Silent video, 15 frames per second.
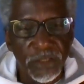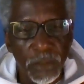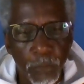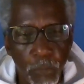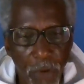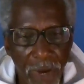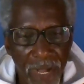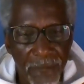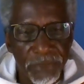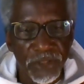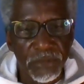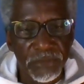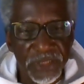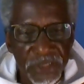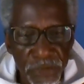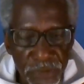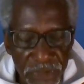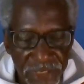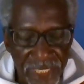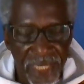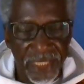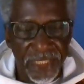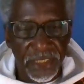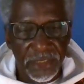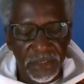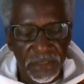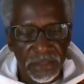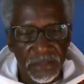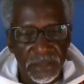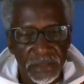the problem today.
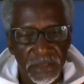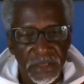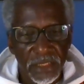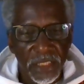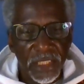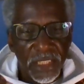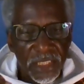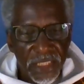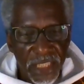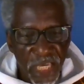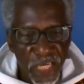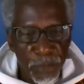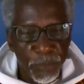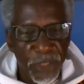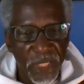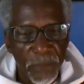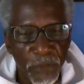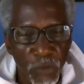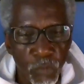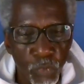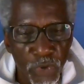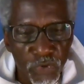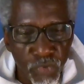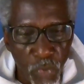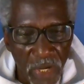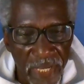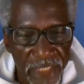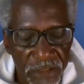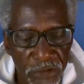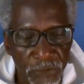Gay people were
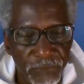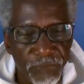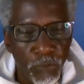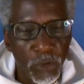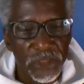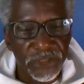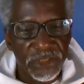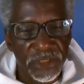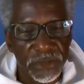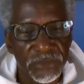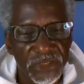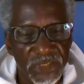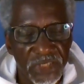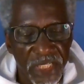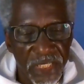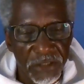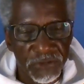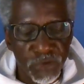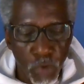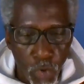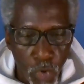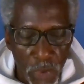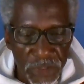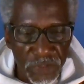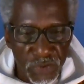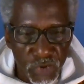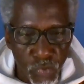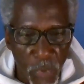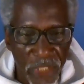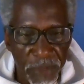trying to force themselves on
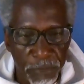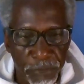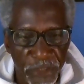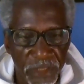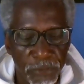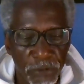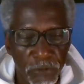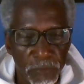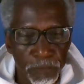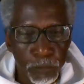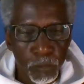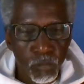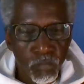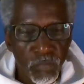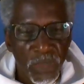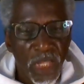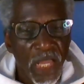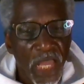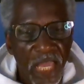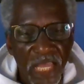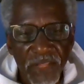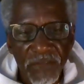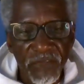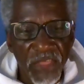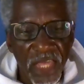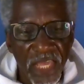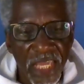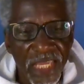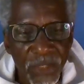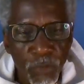straight people. And
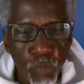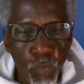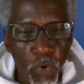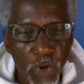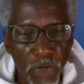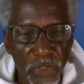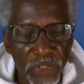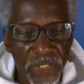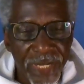they were